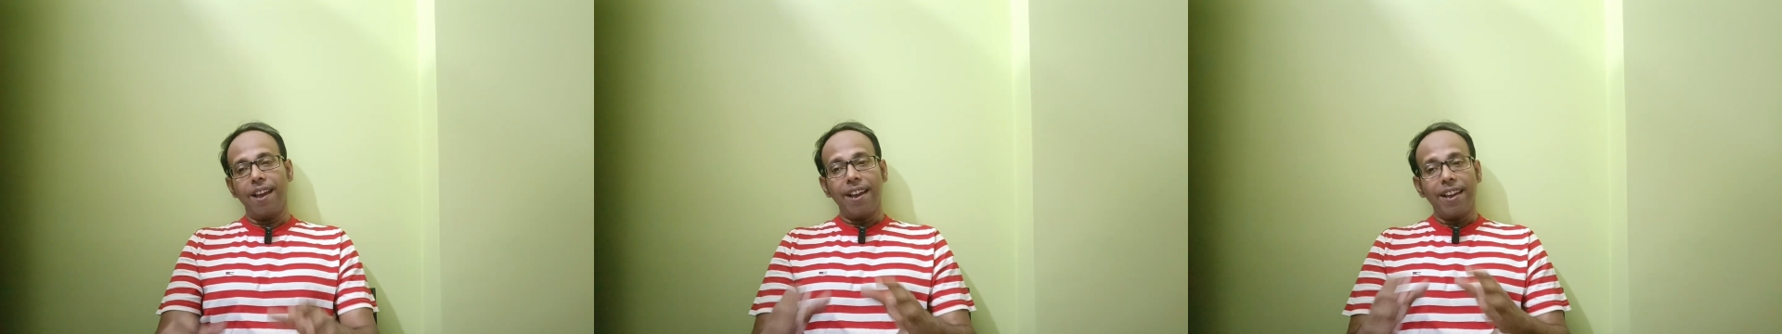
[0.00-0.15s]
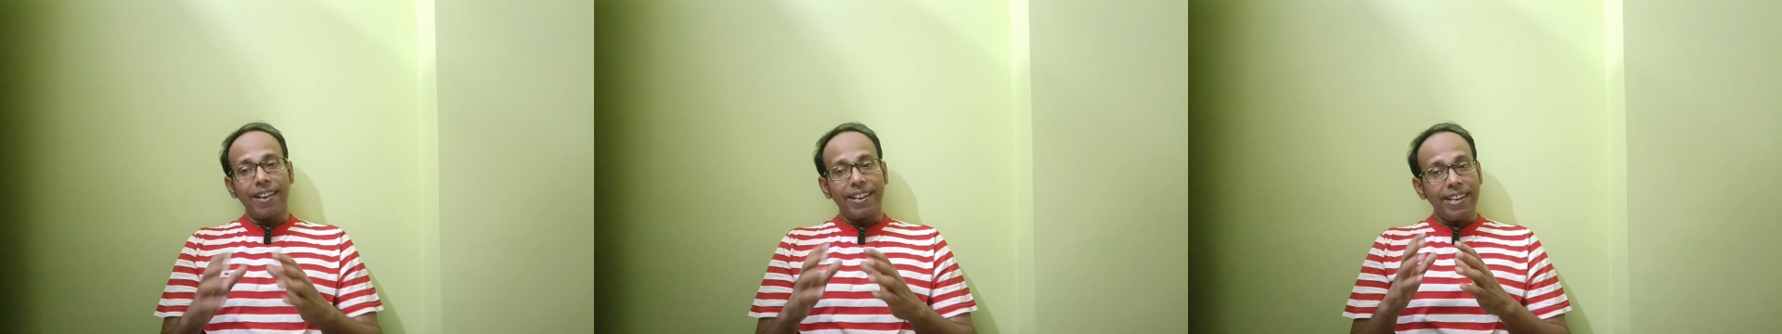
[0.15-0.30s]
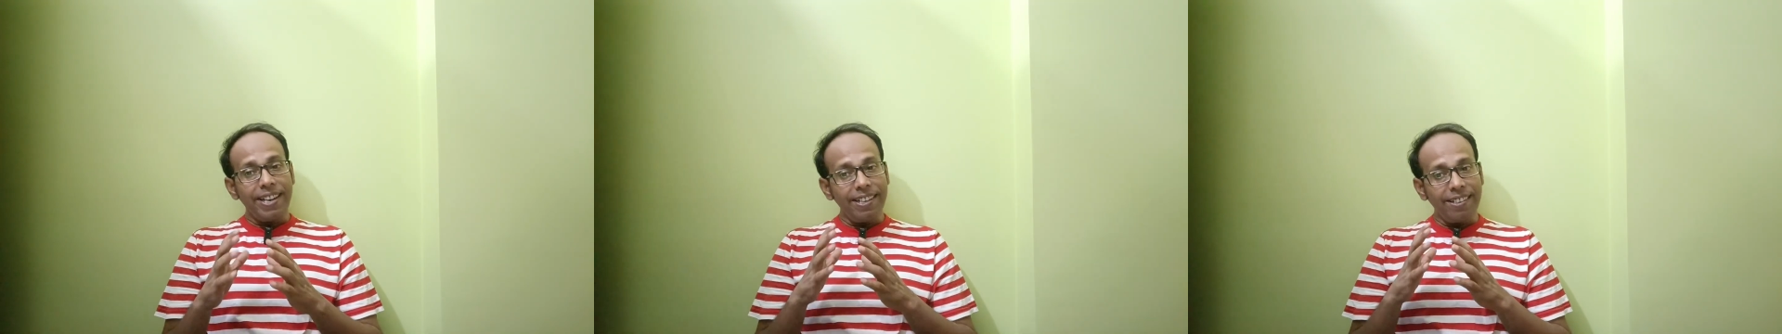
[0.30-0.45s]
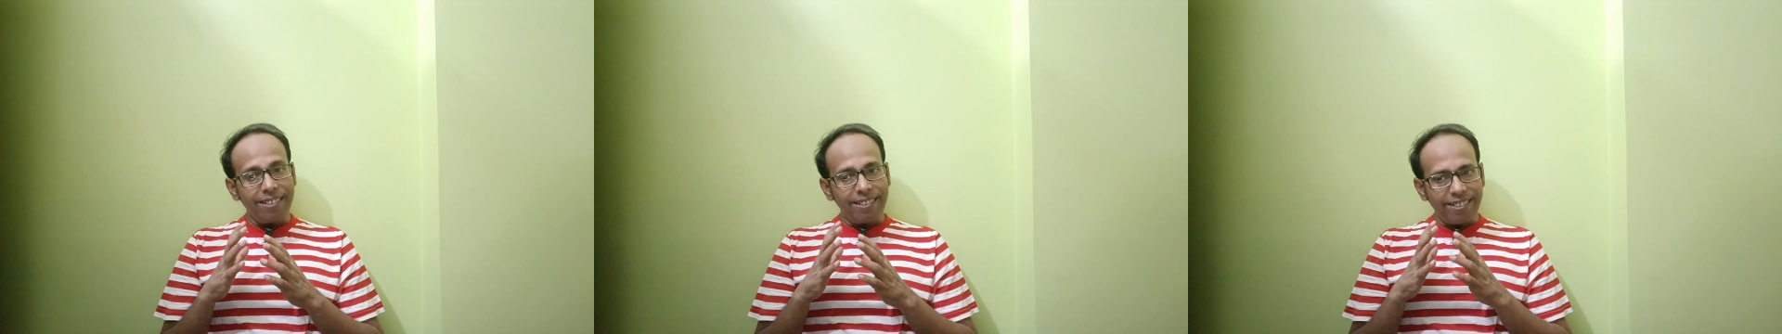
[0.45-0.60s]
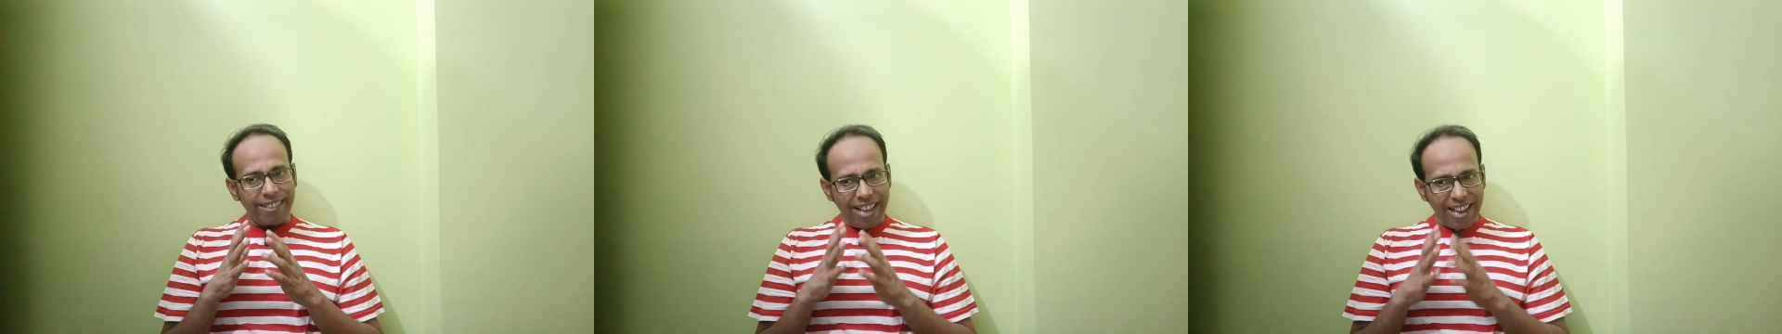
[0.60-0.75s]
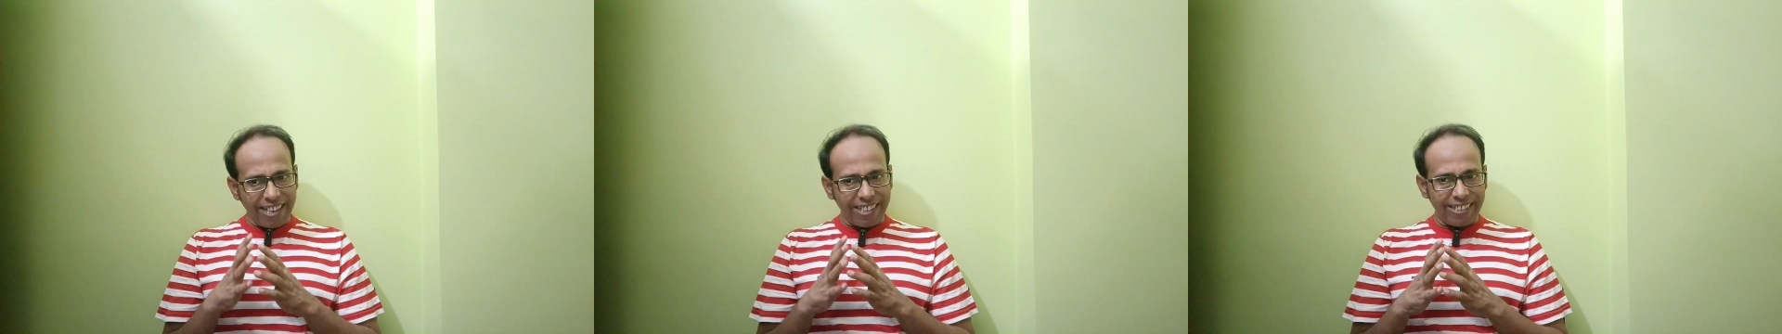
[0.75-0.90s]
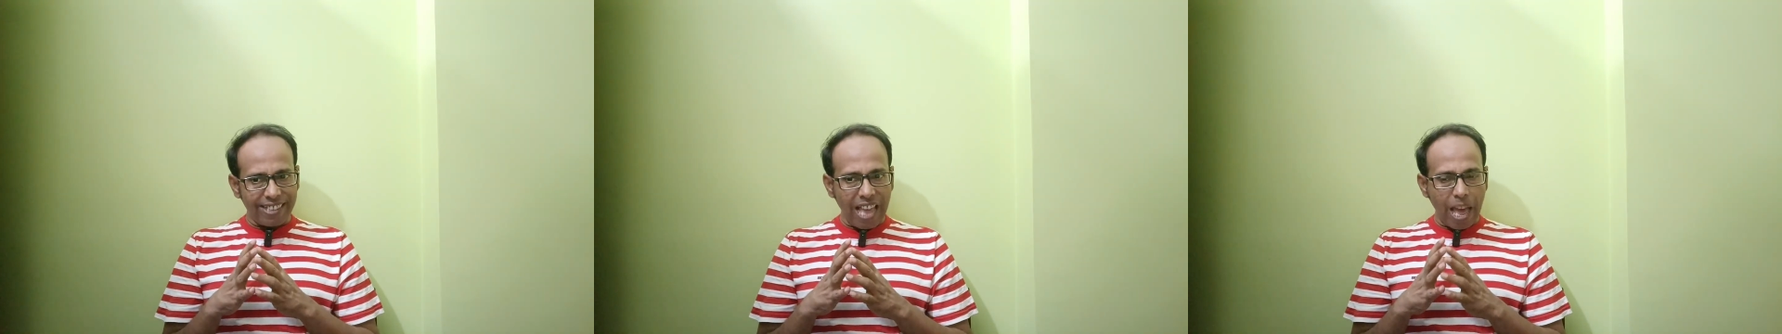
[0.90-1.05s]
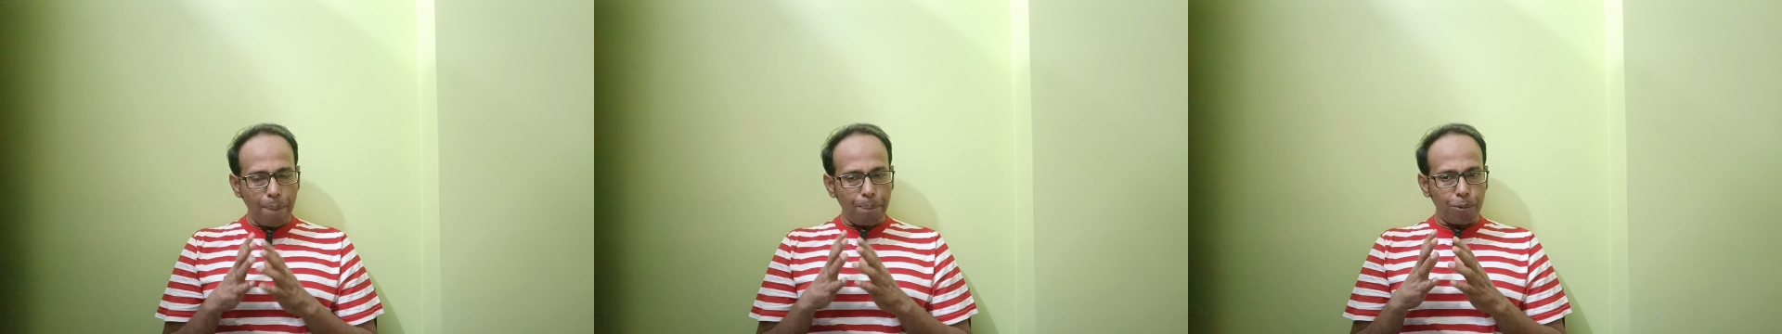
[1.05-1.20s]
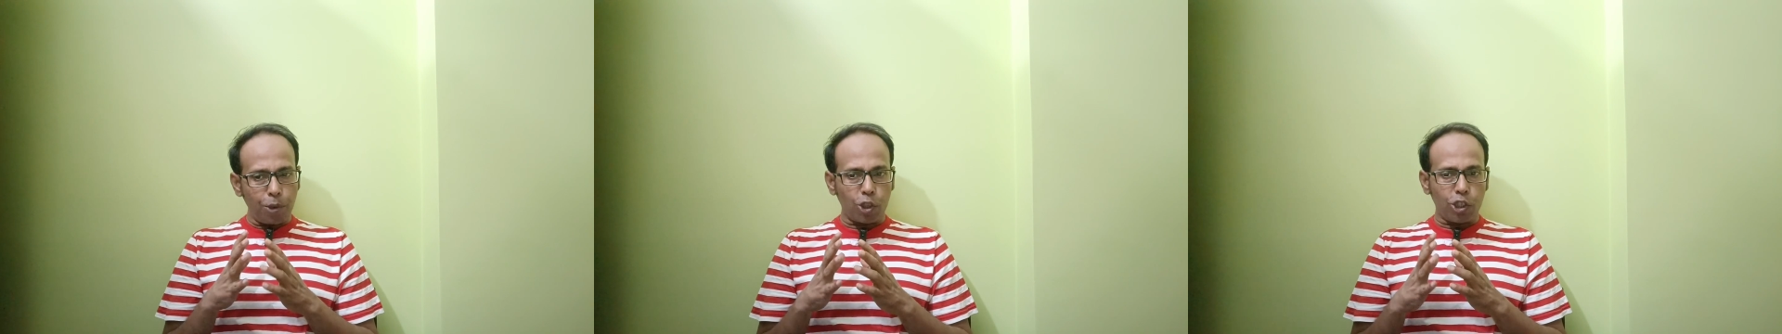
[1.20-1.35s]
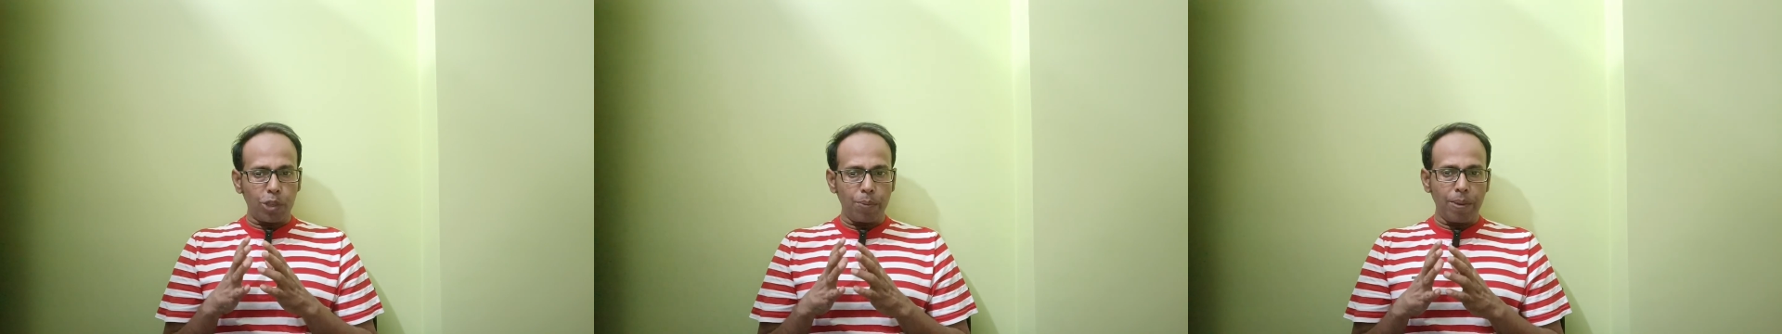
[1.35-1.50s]
It takes
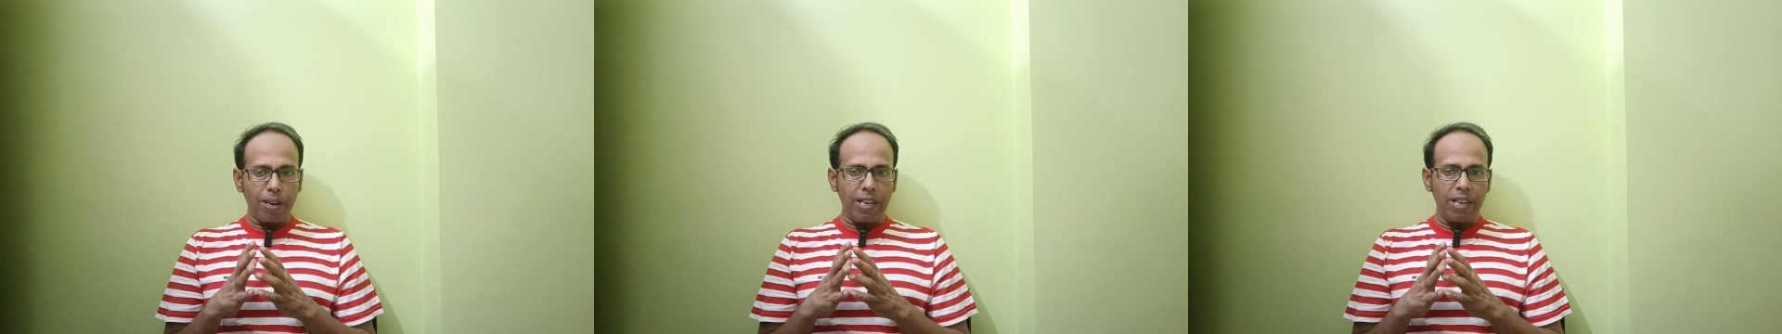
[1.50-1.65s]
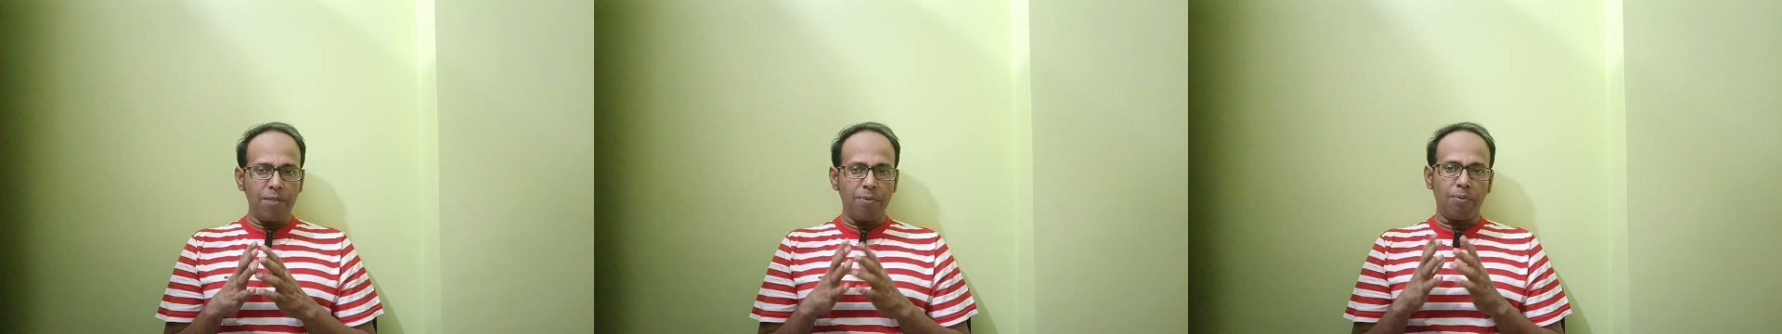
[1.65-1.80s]
approximately